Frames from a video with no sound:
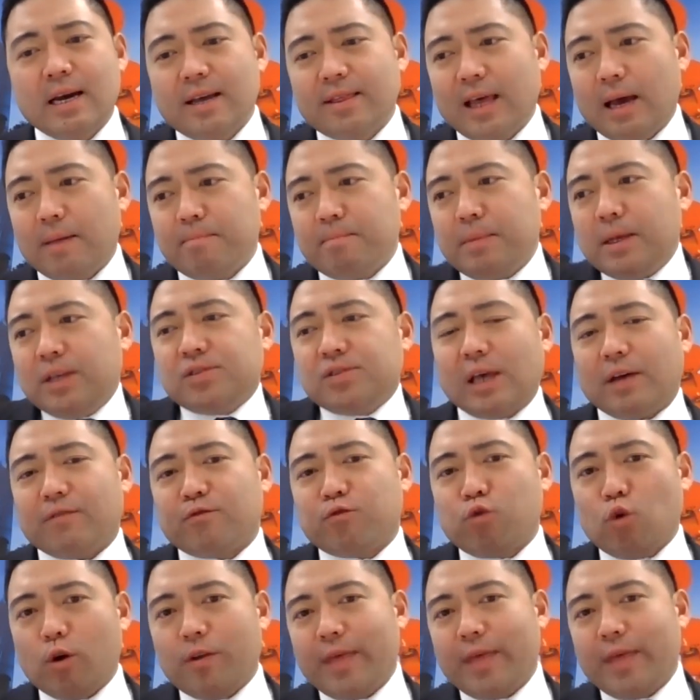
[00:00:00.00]
That means that
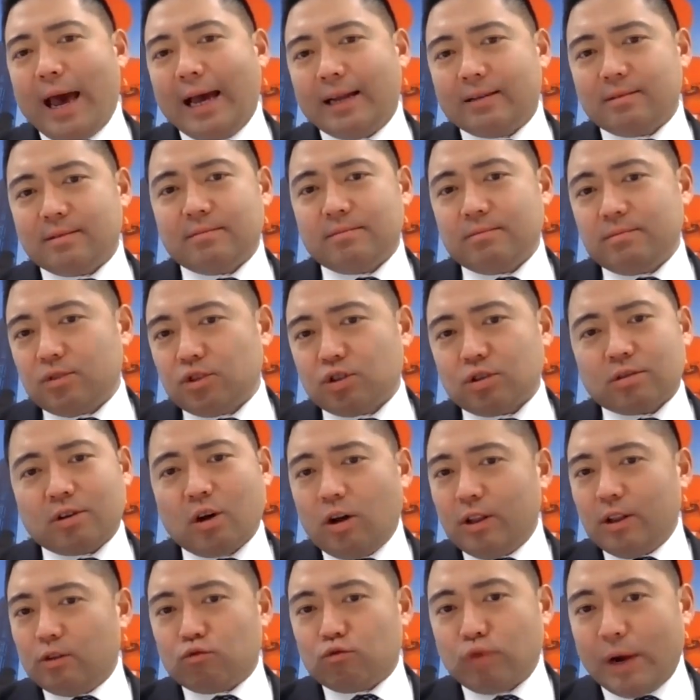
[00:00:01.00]
for that,
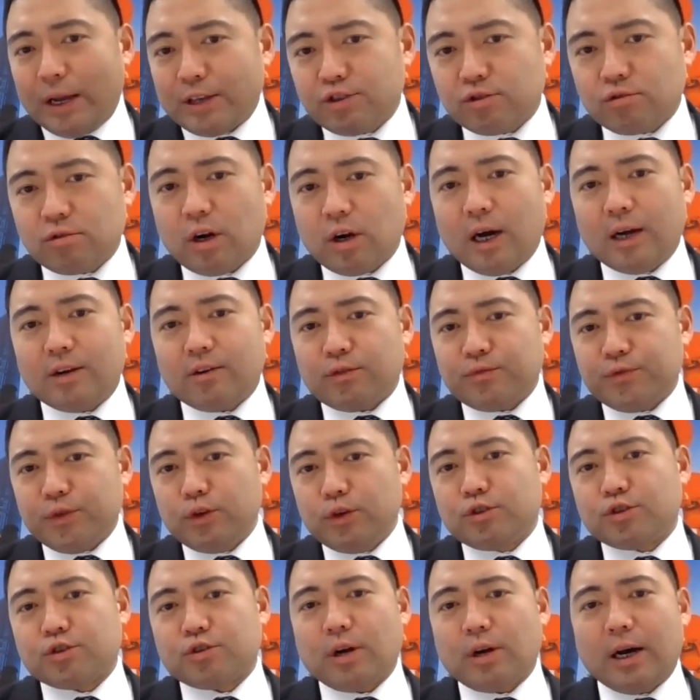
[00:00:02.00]
call it restaurant or
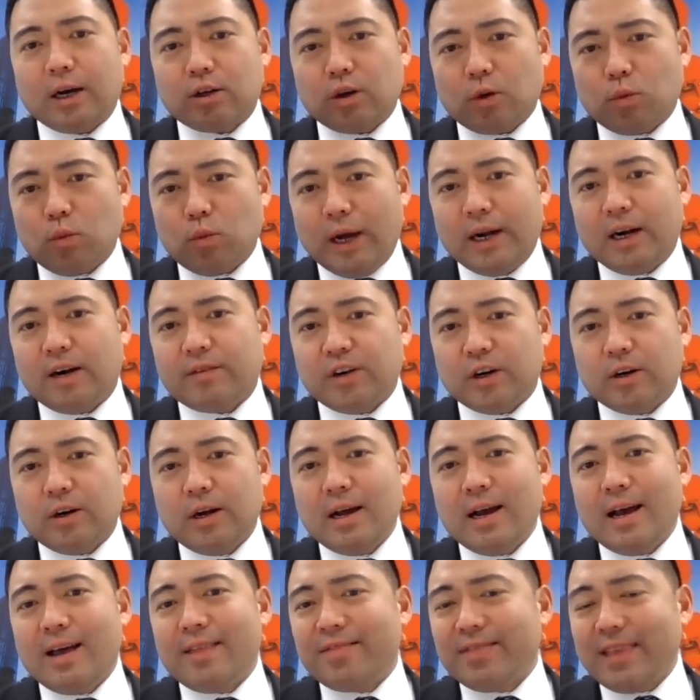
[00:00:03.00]
food truck or whatever,
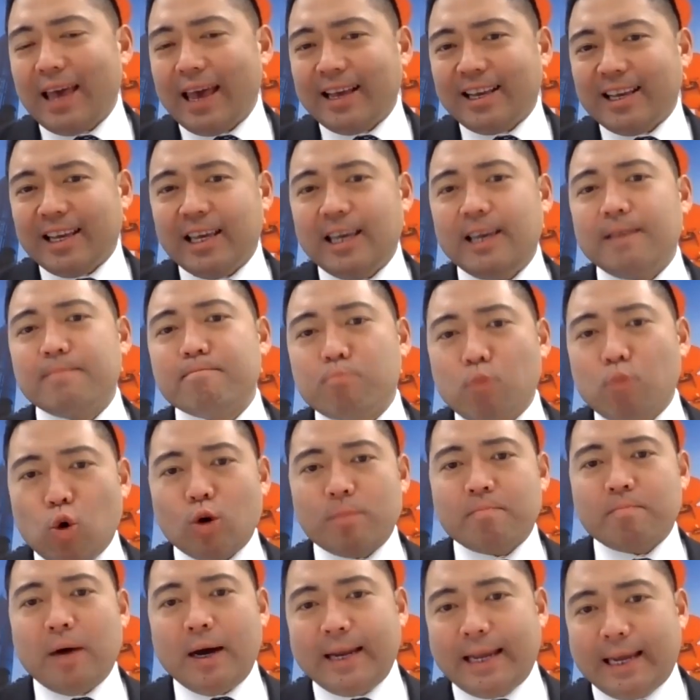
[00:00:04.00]
they keep more
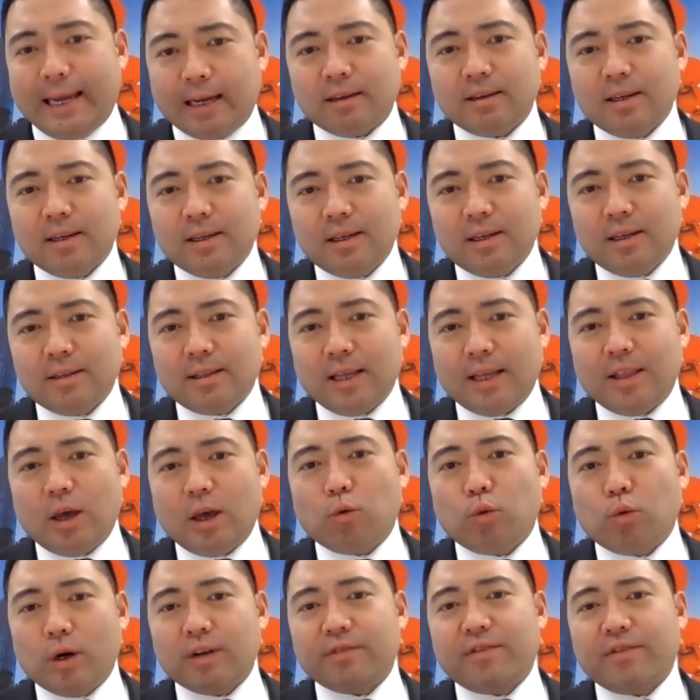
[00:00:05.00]
money than they
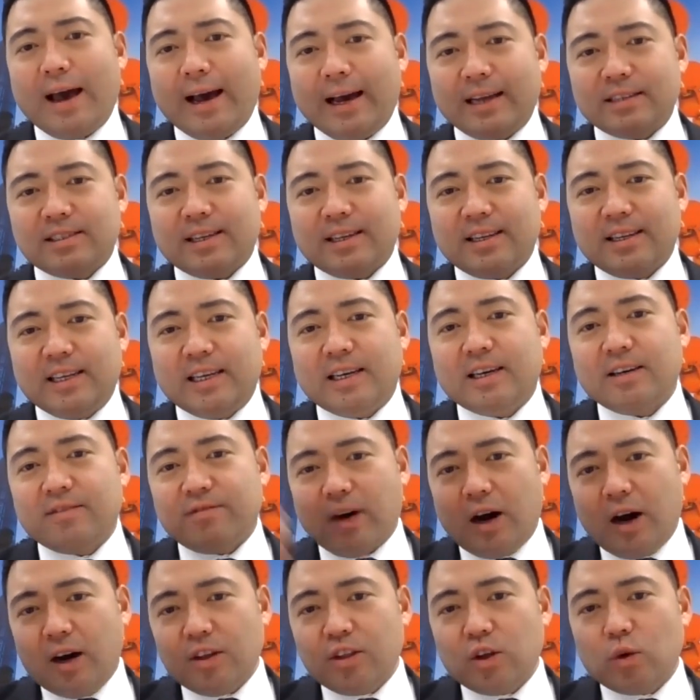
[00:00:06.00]
would have had to give
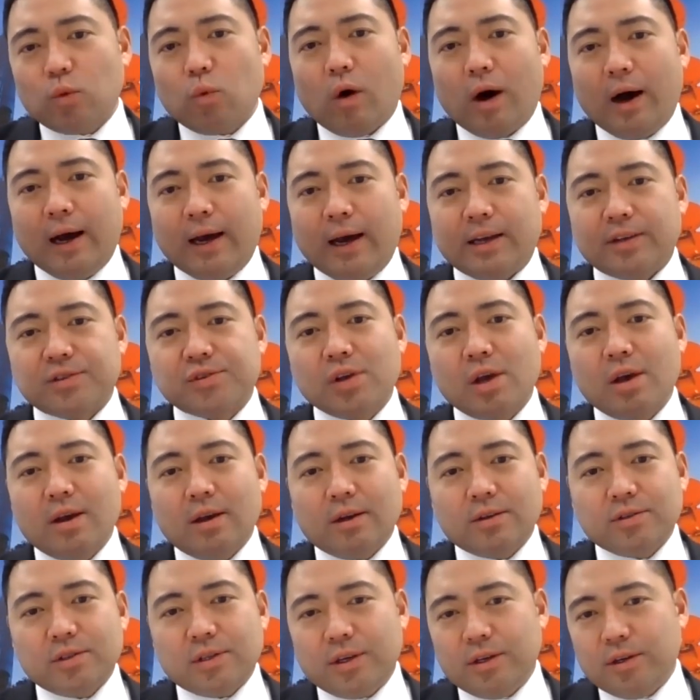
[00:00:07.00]
otherwise
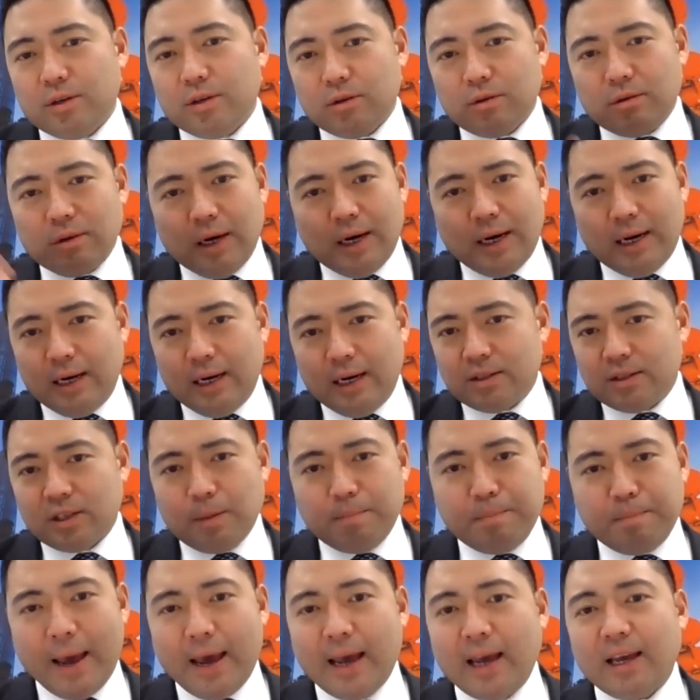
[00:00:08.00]
to
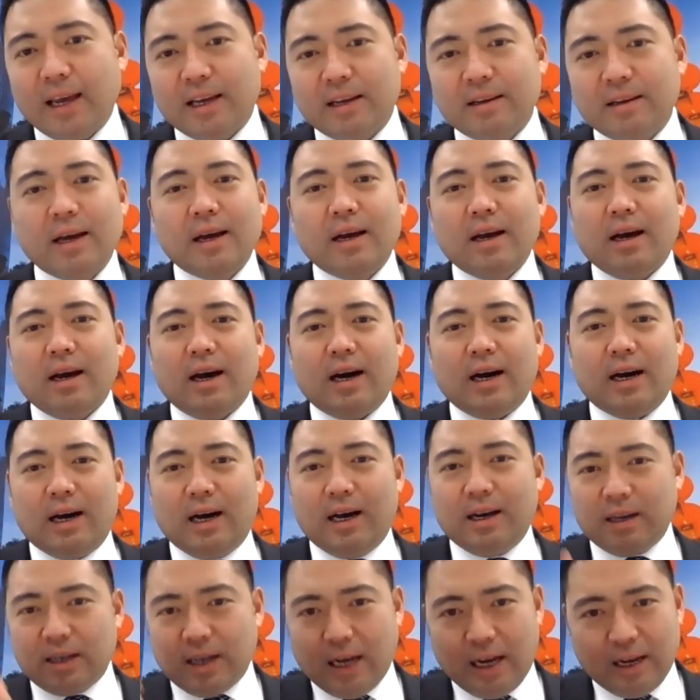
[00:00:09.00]
pay
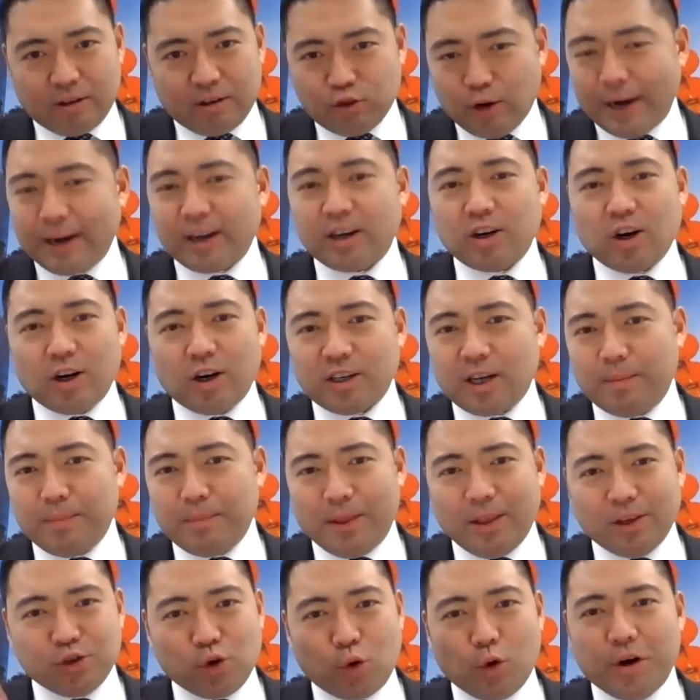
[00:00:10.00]
a credit card company
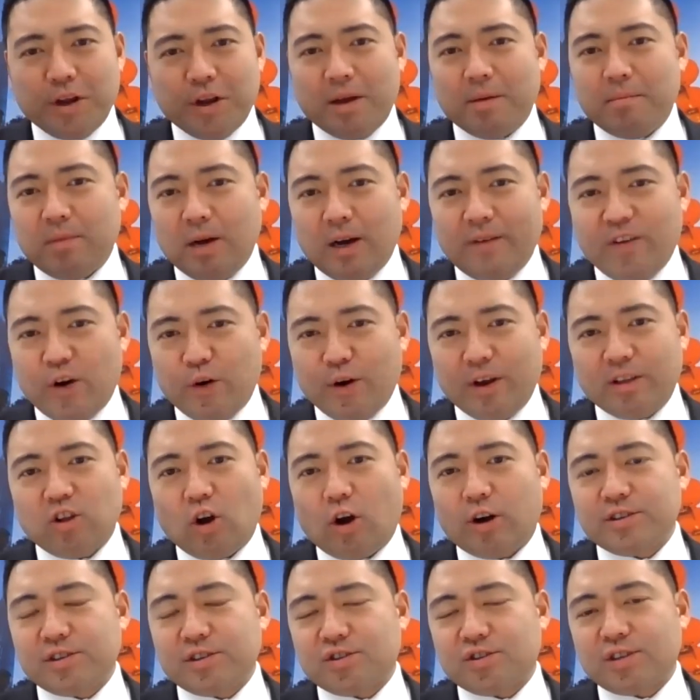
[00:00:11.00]
that's already a very
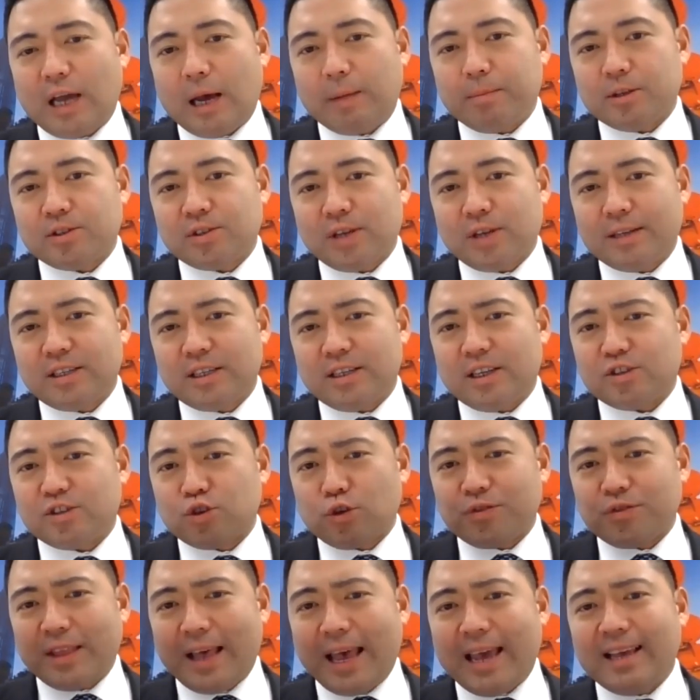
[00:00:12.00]
large established entity. So
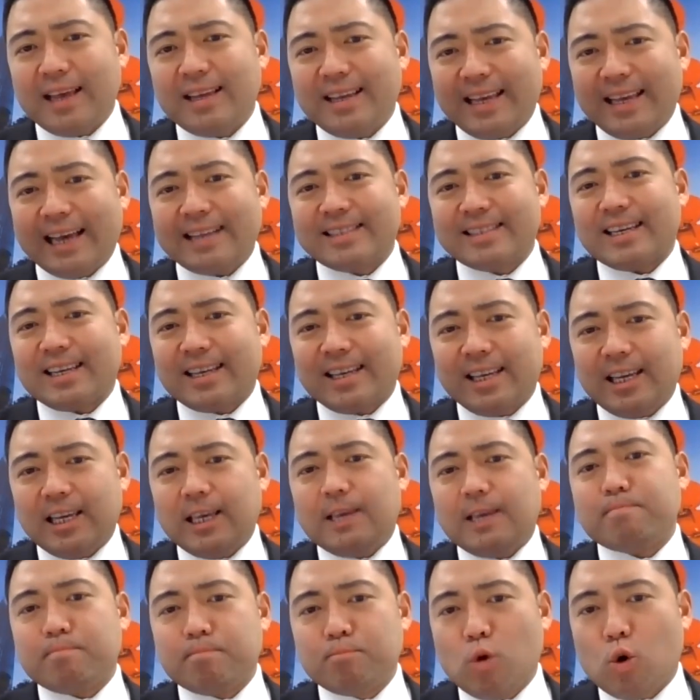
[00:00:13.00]
they get to
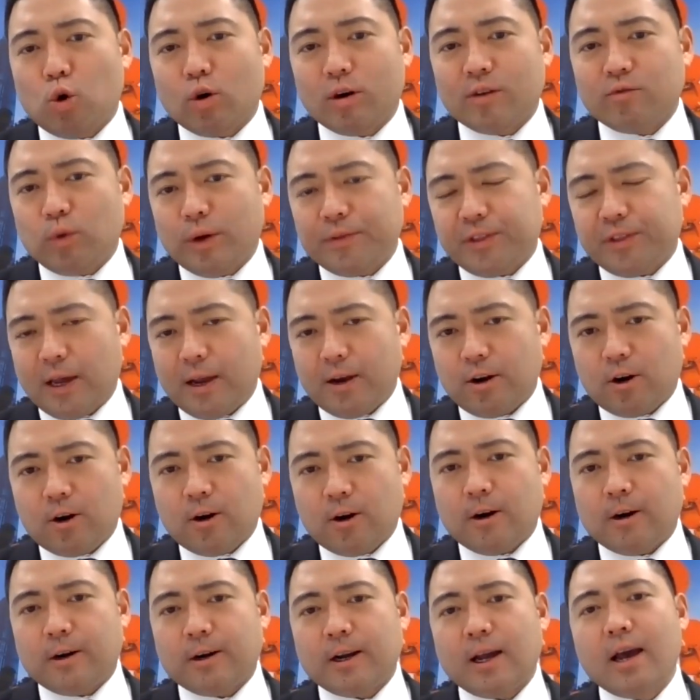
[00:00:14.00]
keep more of what they
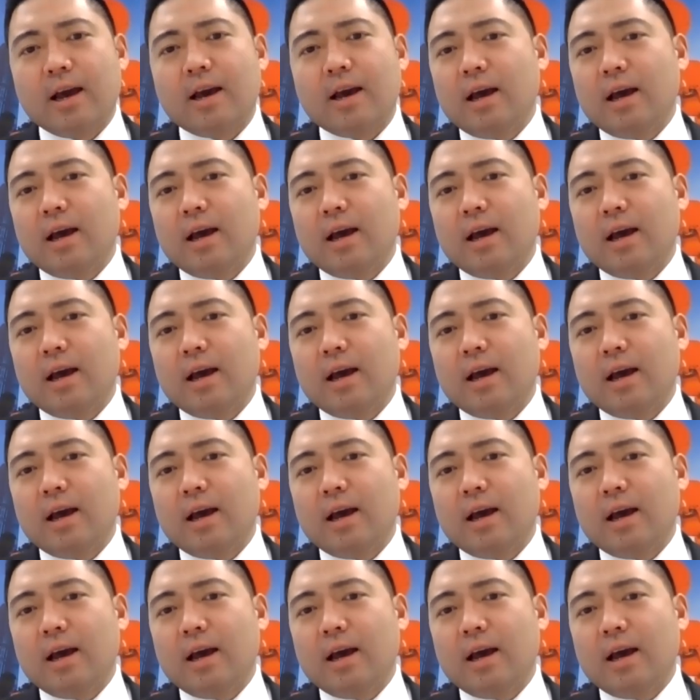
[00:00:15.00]
earn.